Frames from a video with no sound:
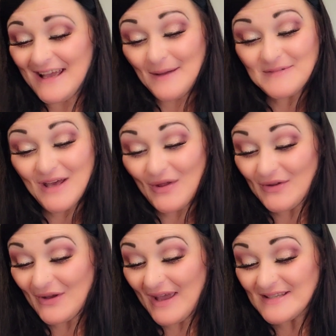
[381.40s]
I'm telling
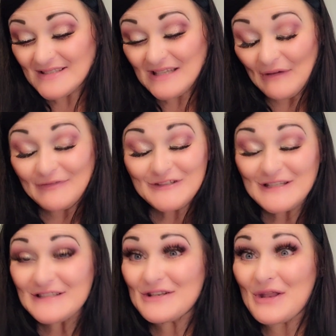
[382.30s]
you guys, Steph
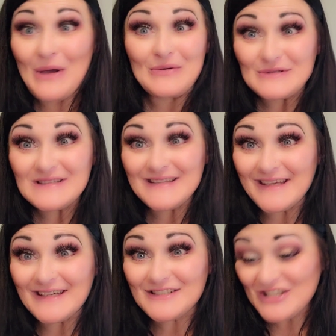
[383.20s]
just knows
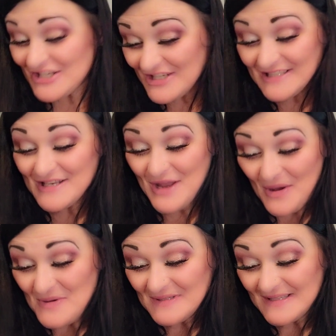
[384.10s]
things. She just
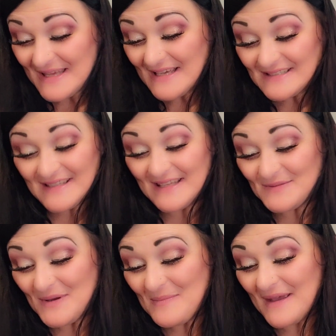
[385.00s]
knows things, and that's
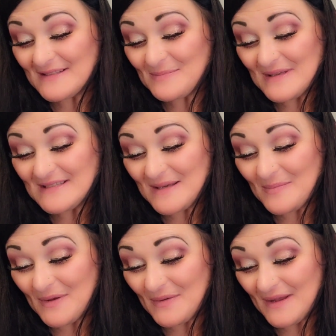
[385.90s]
what makes Bizy
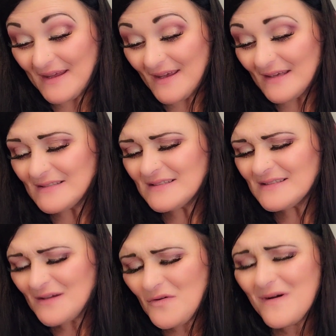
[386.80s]
Beauty so
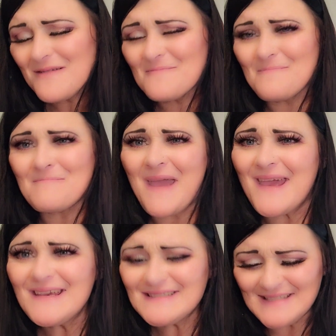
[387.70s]

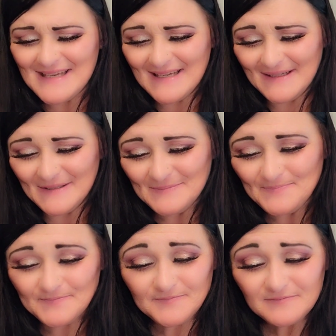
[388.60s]
amazing.
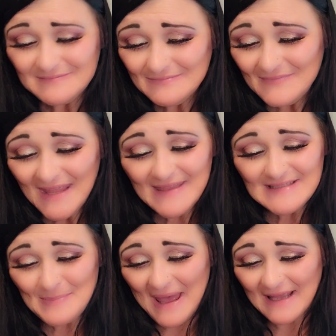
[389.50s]

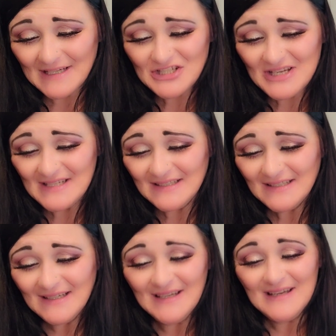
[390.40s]
This packaging,
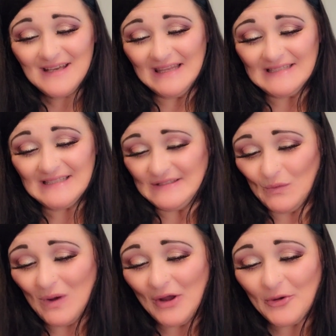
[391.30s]
this is
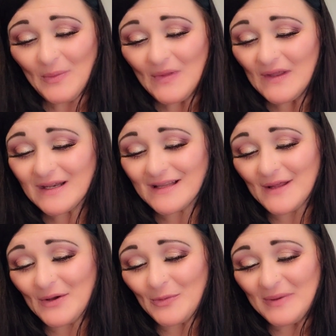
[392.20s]
a Watermelon
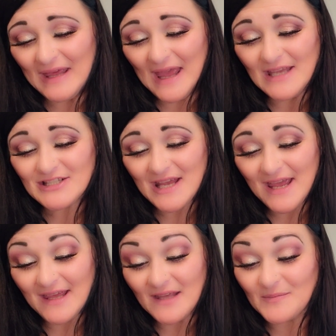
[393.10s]
Glow
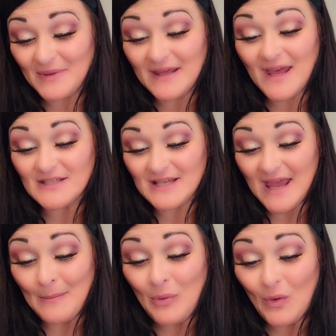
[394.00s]
PHA and
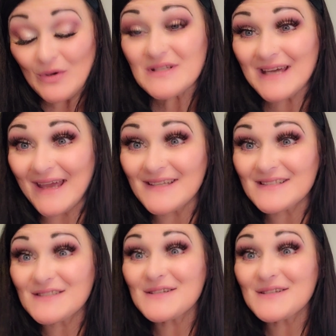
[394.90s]
BHA Pore Tight